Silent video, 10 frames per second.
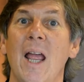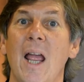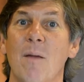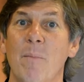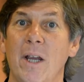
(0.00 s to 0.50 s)

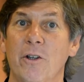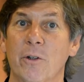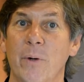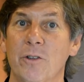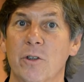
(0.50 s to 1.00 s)
and make
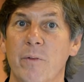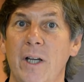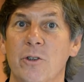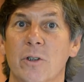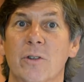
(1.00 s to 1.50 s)
your
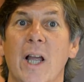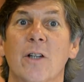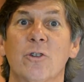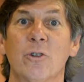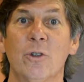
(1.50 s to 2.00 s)
reservations
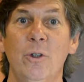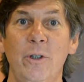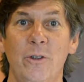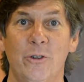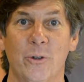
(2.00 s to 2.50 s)
as
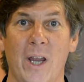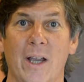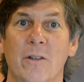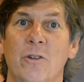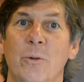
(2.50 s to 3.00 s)
soon as you
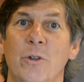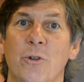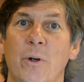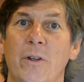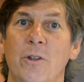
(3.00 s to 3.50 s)
can to
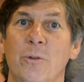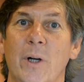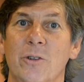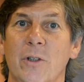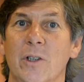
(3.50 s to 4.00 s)
enjoy those
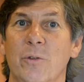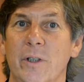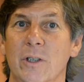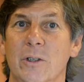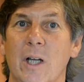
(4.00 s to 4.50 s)
restaurants
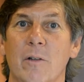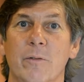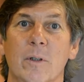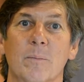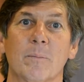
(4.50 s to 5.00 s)
for
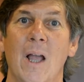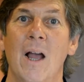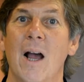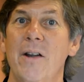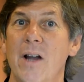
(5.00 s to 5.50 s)
yourself.
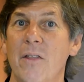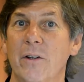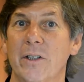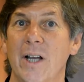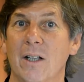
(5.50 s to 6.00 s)

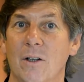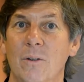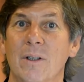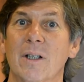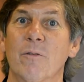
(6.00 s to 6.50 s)
Another
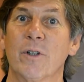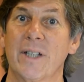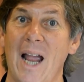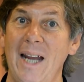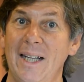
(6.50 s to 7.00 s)
yellow for
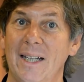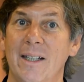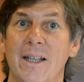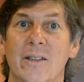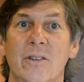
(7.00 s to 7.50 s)

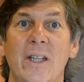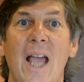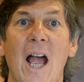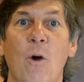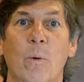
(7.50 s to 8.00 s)
dining is
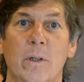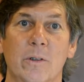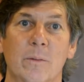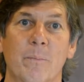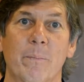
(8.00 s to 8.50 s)
the
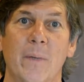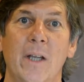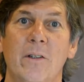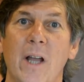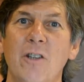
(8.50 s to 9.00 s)
hours.
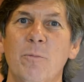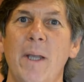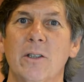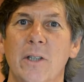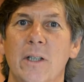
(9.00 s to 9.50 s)
It does
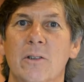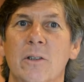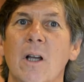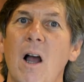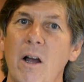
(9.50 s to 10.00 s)
make
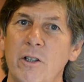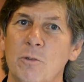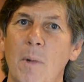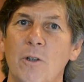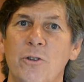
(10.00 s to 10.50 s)
sense on a
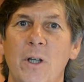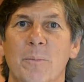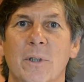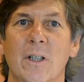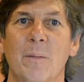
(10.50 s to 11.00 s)
small
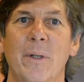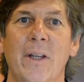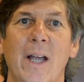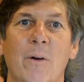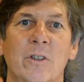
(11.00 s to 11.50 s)
ship to limit
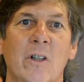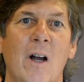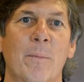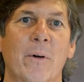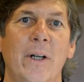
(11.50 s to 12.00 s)
the hours of
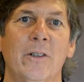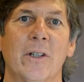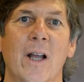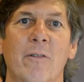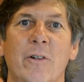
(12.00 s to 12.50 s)

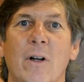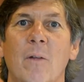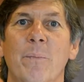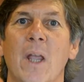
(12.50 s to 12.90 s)
operation. After all,